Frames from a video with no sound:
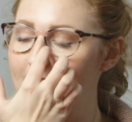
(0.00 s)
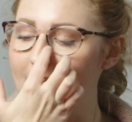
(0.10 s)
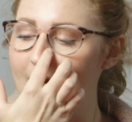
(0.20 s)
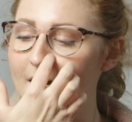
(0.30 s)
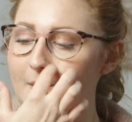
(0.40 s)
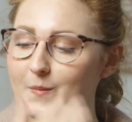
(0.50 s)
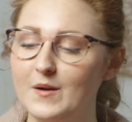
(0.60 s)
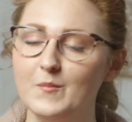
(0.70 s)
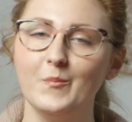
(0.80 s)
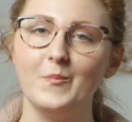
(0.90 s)

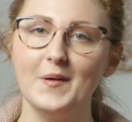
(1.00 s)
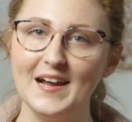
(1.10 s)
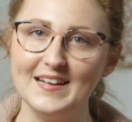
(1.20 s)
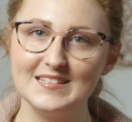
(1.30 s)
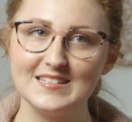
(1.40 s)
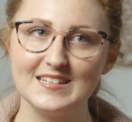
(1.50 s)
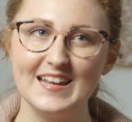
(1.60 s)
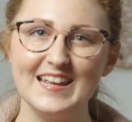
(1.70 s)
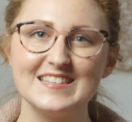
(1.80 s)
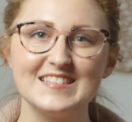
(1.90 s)
But
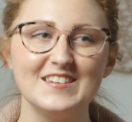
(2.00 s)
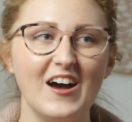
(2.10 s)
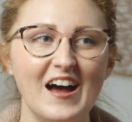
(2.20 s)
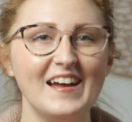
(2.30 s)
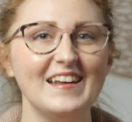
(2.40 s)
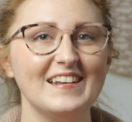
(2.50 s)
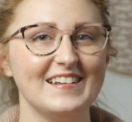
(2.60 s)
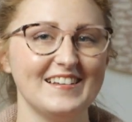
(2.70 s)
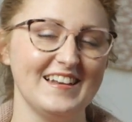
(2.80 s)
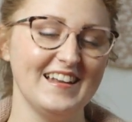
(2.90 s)
it's not,
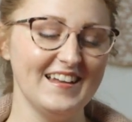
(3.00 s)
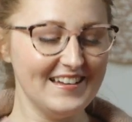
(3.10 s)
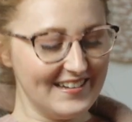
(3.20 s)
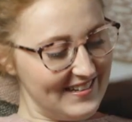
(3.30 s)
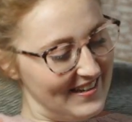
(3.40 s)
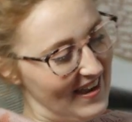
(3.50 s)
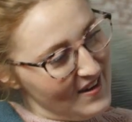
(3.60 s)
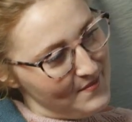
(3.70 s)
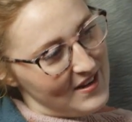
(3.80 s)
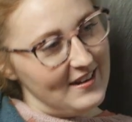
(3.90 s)

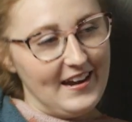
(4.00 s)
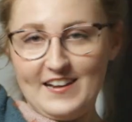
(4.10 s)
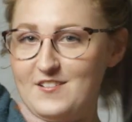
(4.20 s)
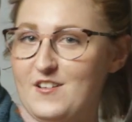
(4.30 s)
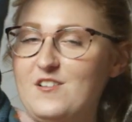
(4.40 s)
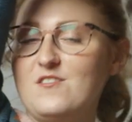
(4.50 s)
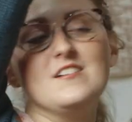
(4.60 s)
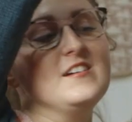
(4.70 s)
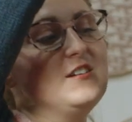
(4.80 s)
I mean, I know